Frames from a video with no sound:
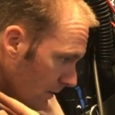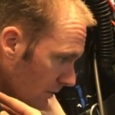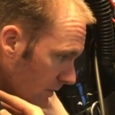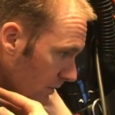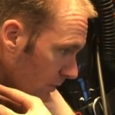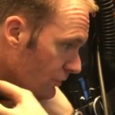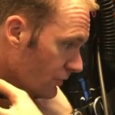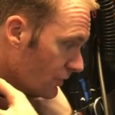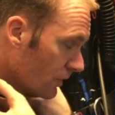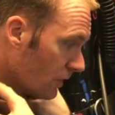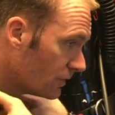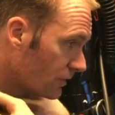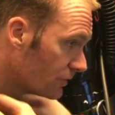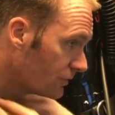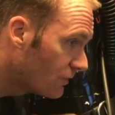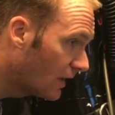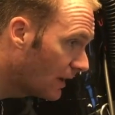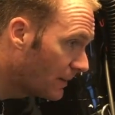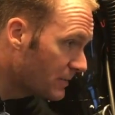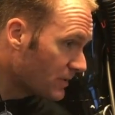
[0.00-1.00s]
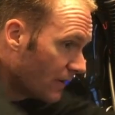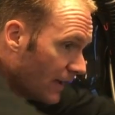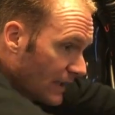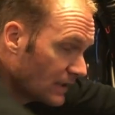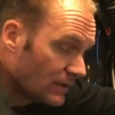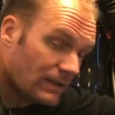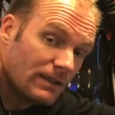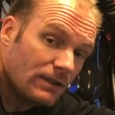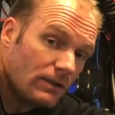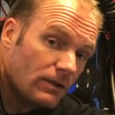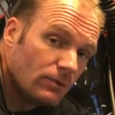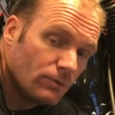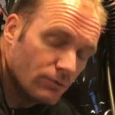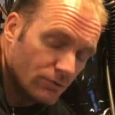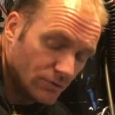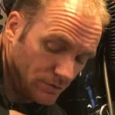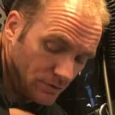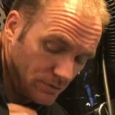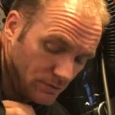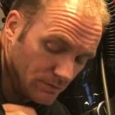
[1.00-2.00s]
those shoulder straps are actually
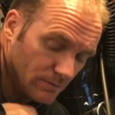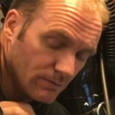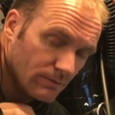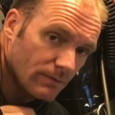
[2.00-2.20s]
loose.